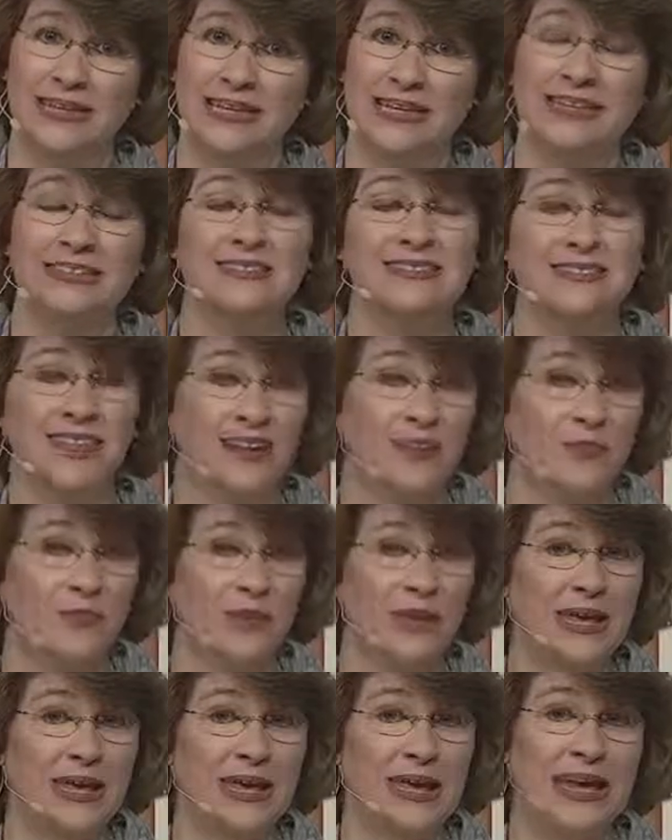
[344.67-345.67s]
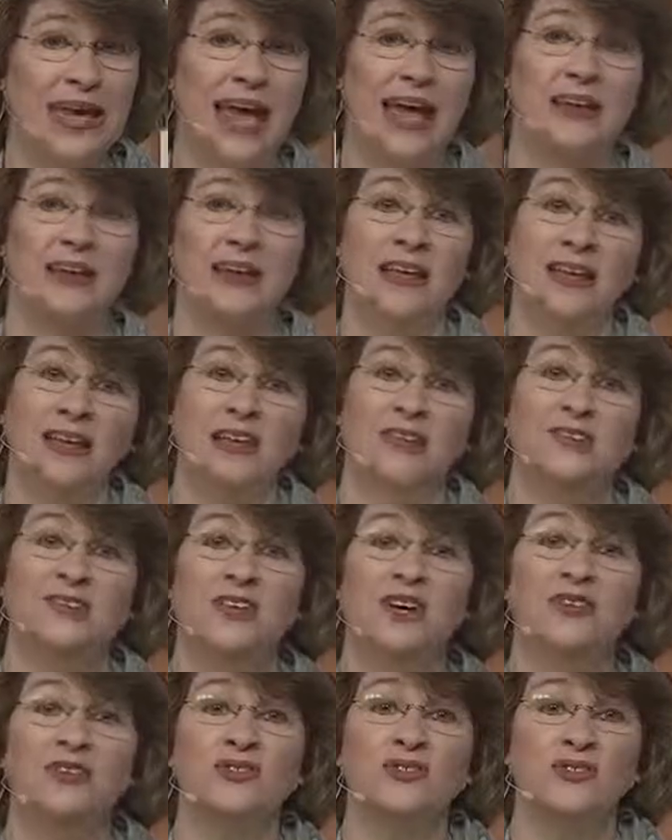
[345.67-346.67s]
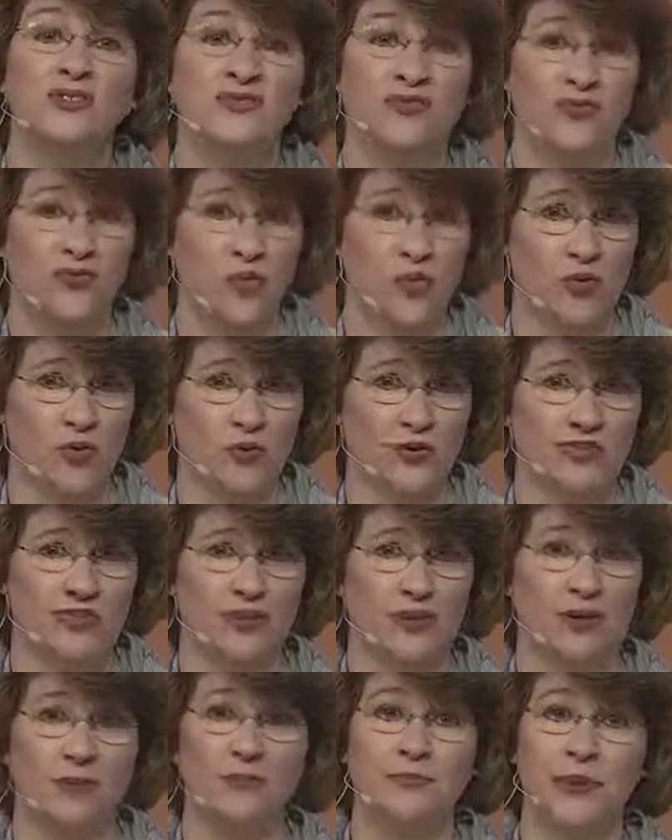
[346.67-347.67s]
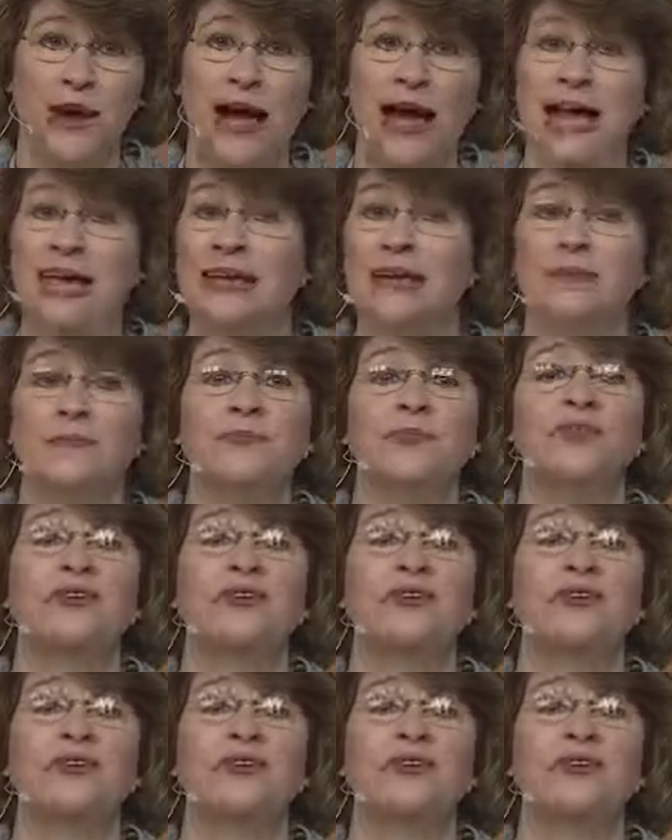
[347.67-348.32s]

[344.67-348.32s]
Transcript: Instead of being at Sutter's Fort by